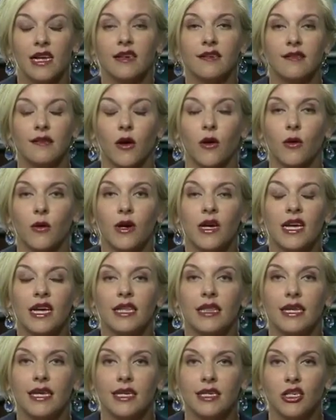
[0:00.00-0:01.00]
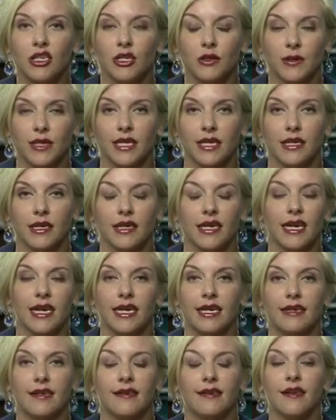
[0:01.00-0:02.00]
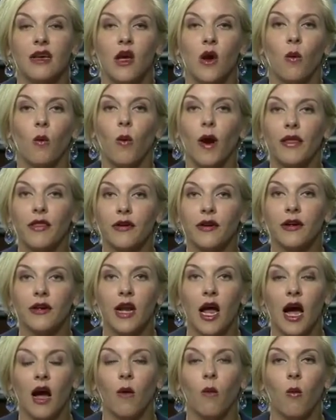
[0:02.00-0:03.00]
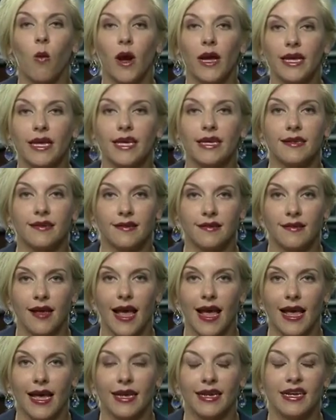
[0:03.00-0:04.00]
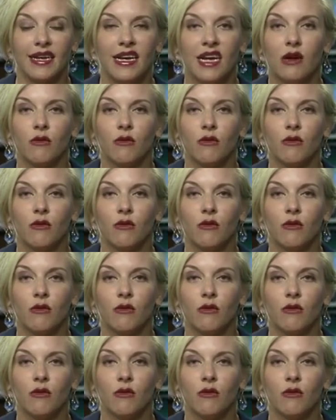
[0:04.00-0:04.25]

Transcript: So the issue here is whether or not what he said